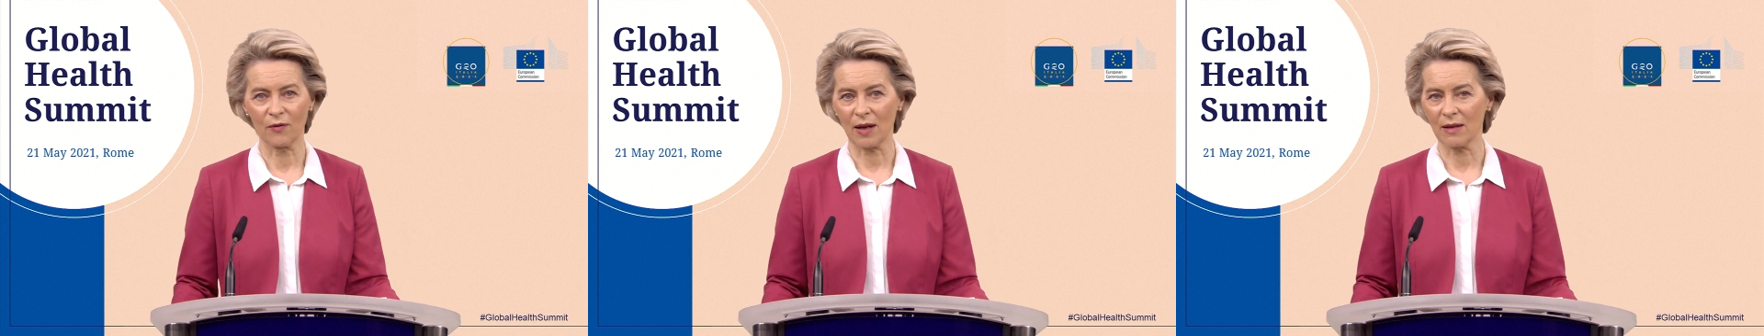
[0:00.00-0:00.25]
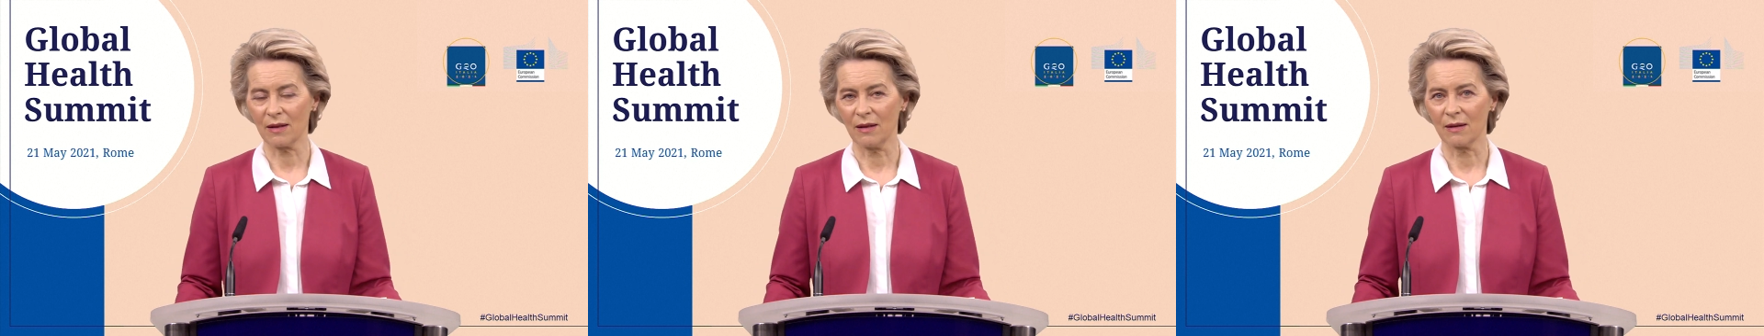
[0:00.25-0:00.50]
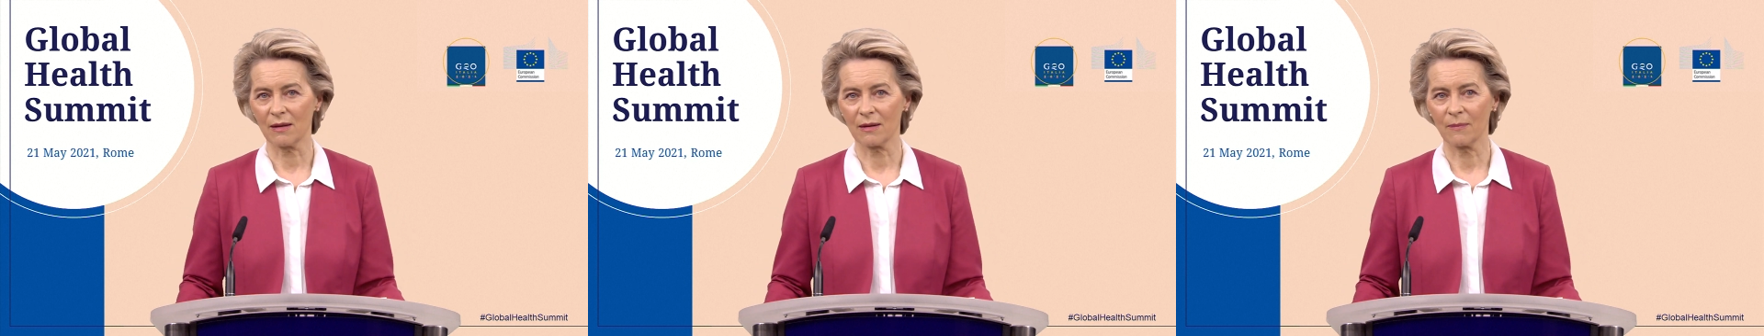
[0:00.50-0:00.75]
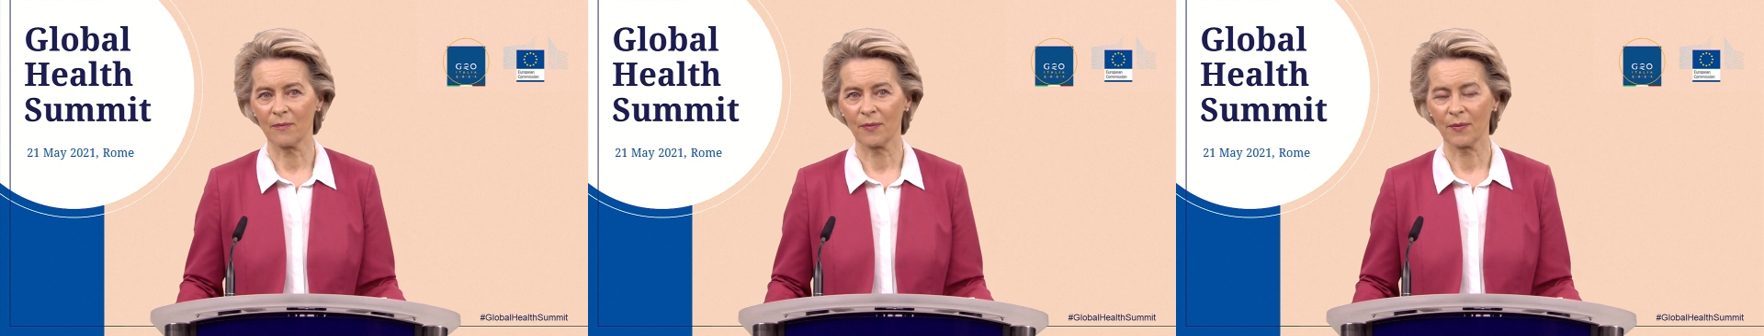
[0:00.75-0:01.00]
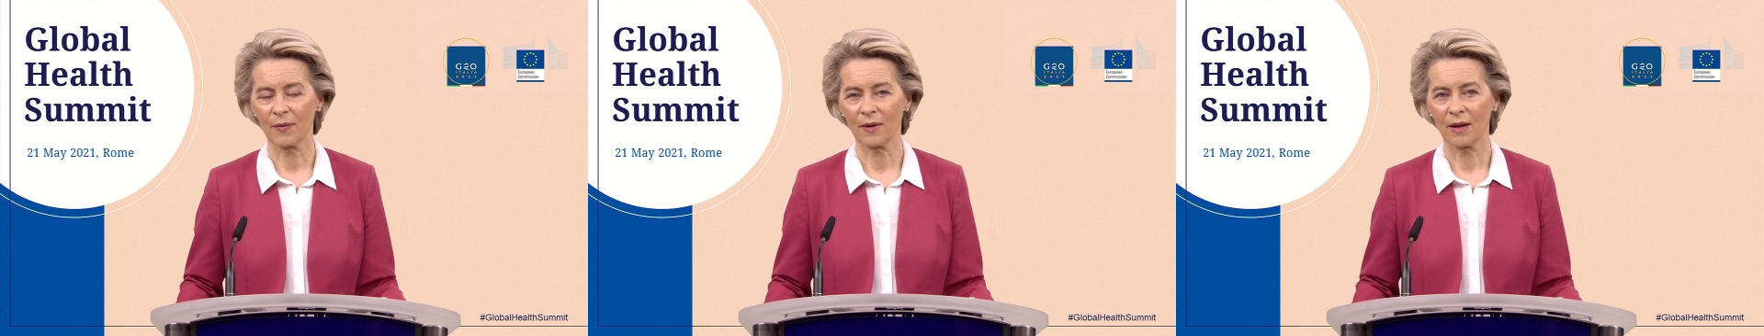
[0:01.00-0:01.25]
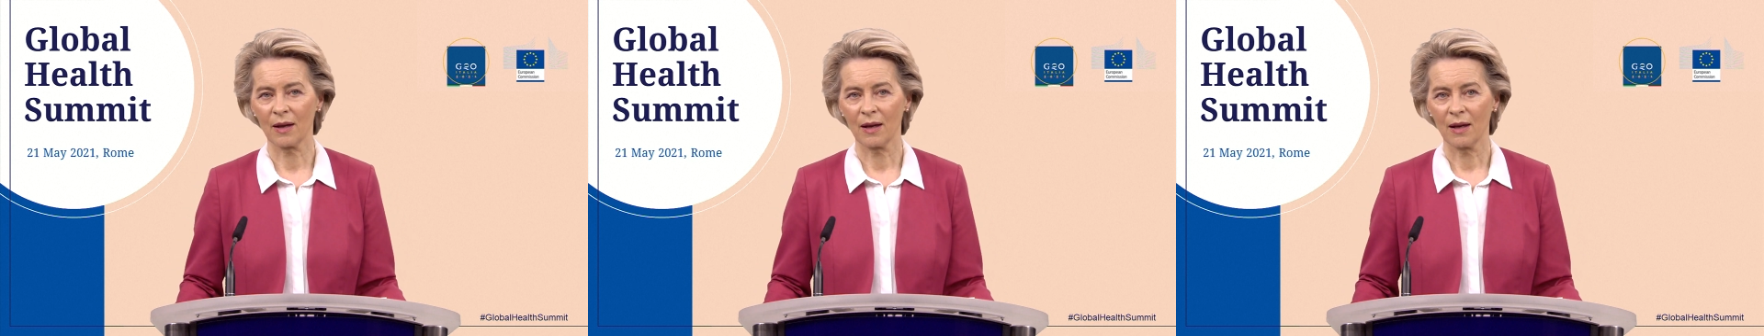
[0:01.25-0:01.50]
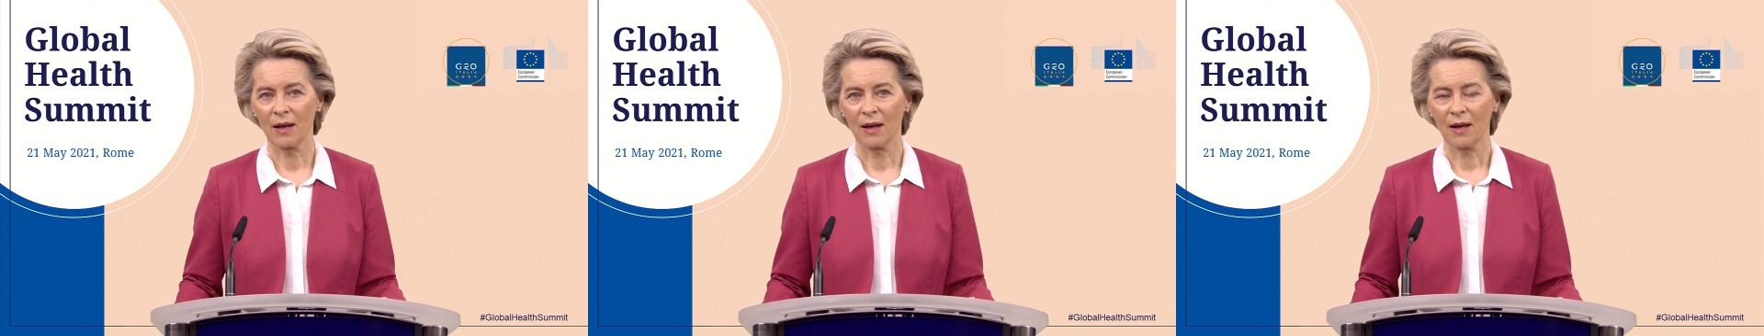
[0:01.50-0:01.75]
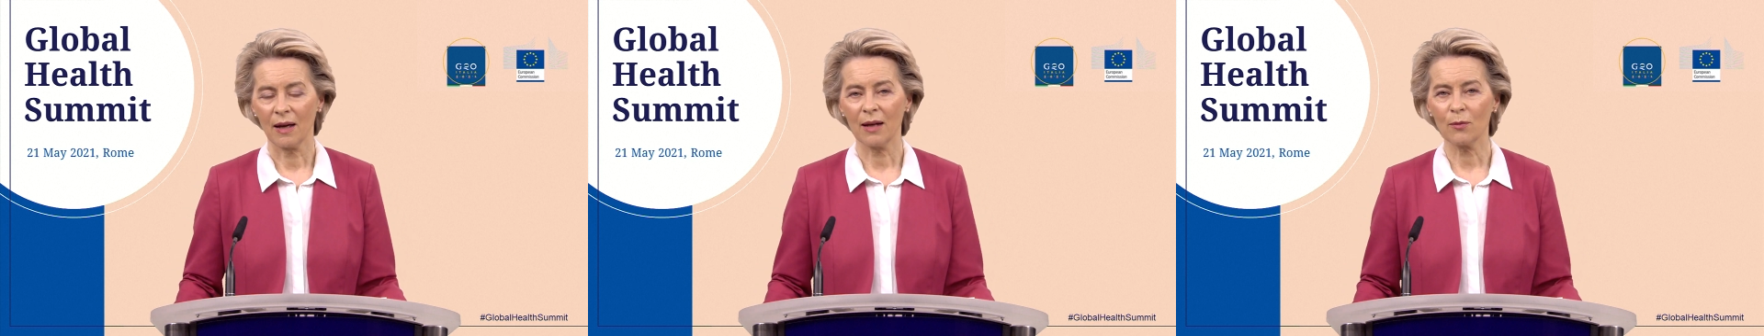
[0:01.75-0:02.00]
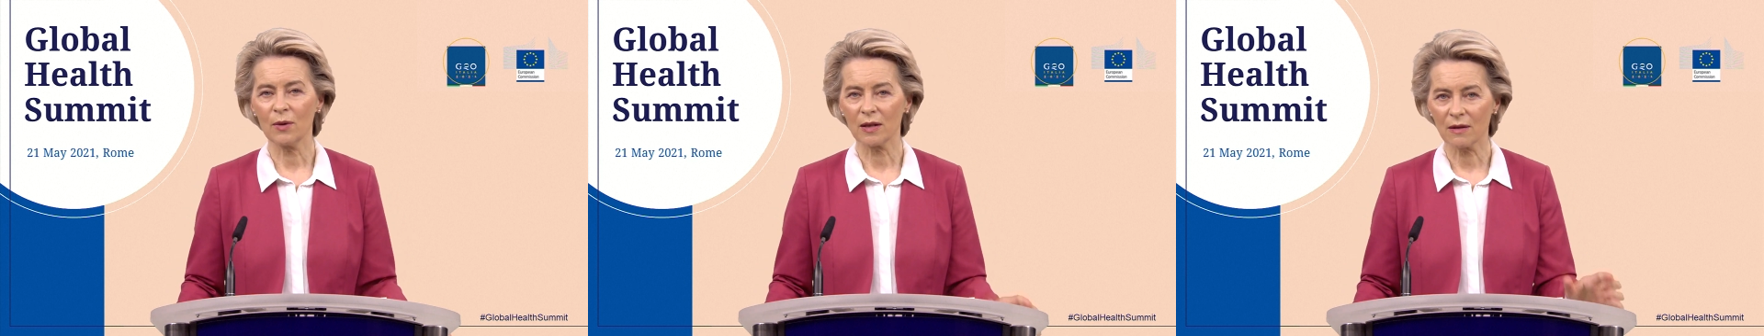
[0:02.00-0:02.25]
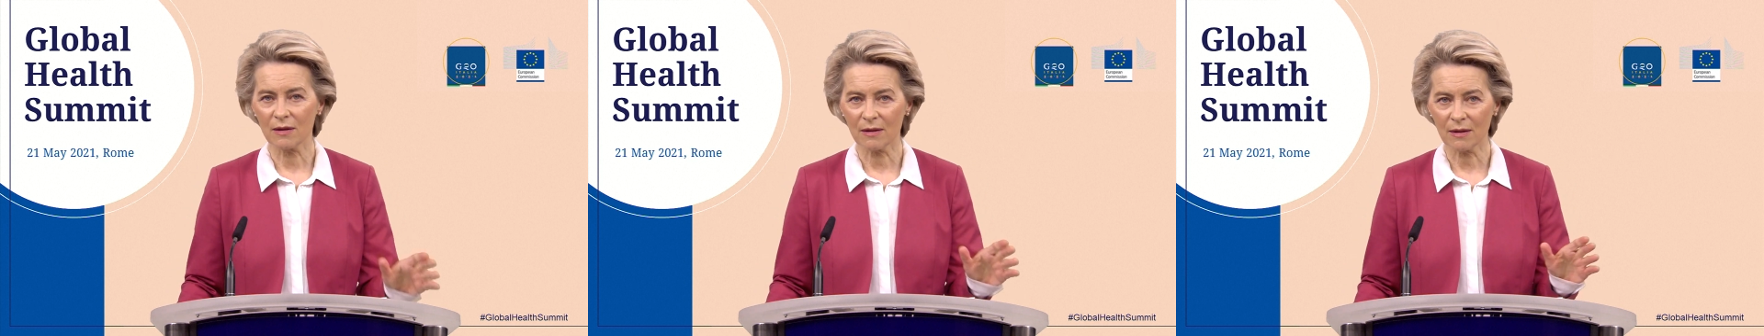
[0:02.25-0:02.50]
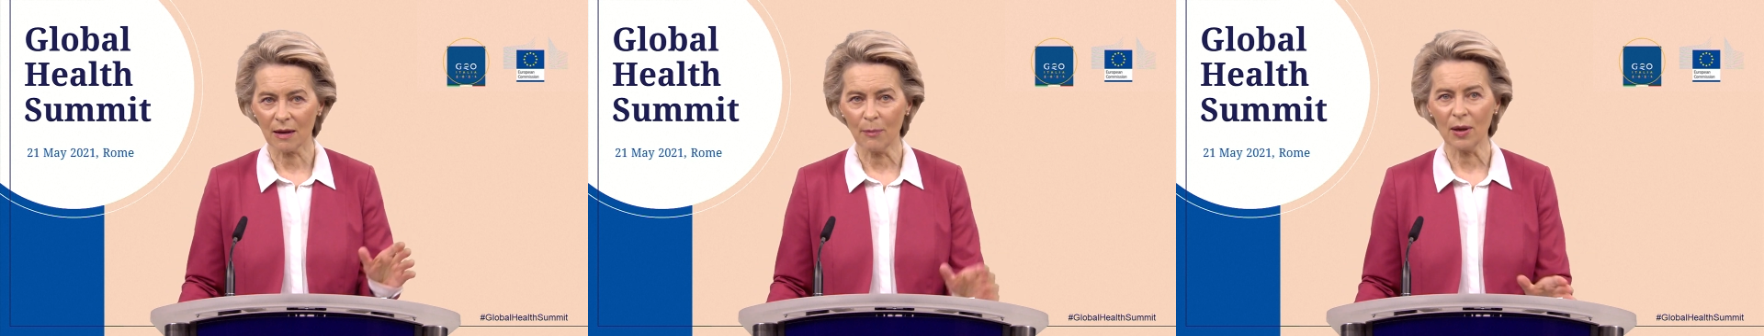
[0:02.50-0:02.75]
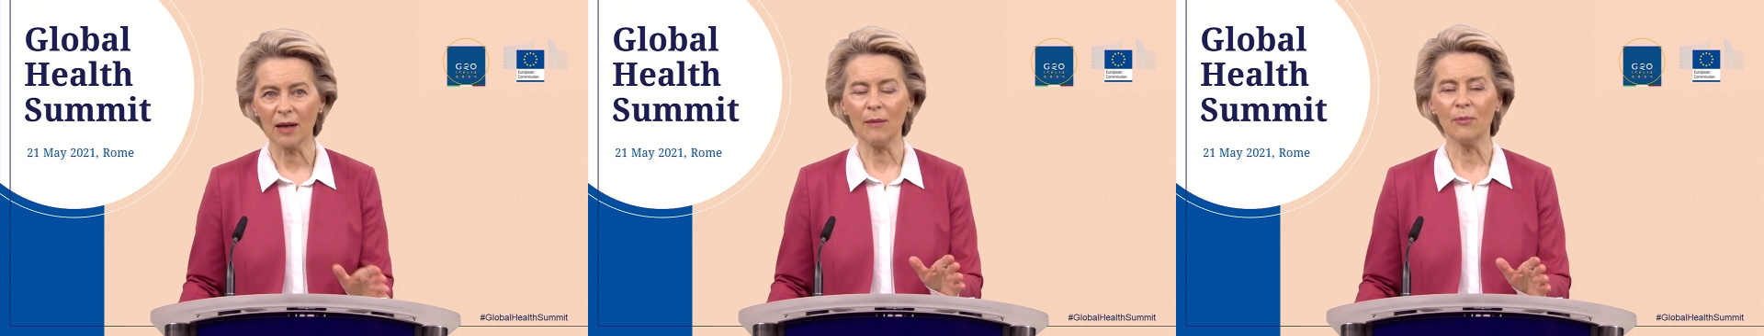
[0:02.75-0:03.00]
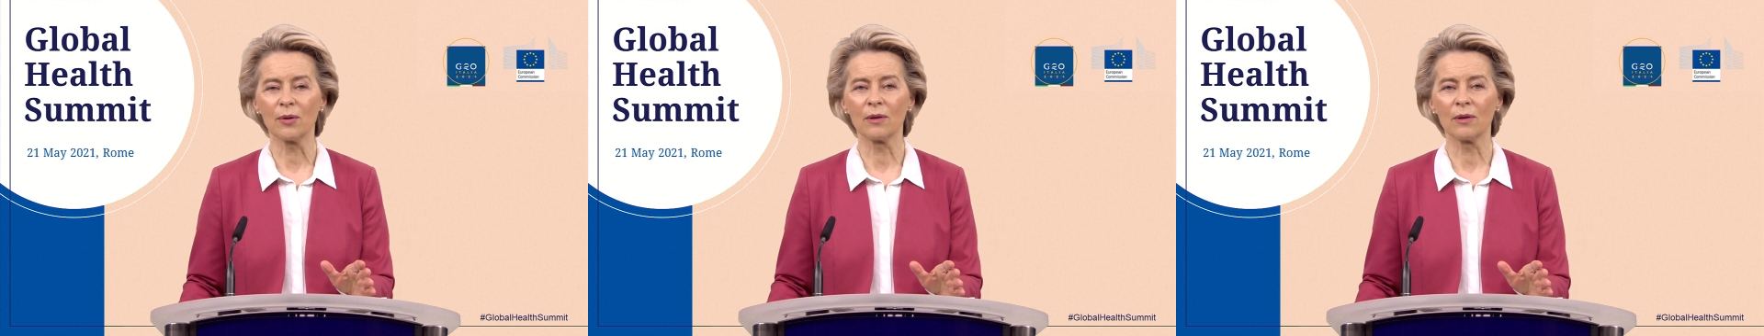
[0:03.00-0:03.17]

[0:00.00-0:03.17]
vaccines. And we are stepping up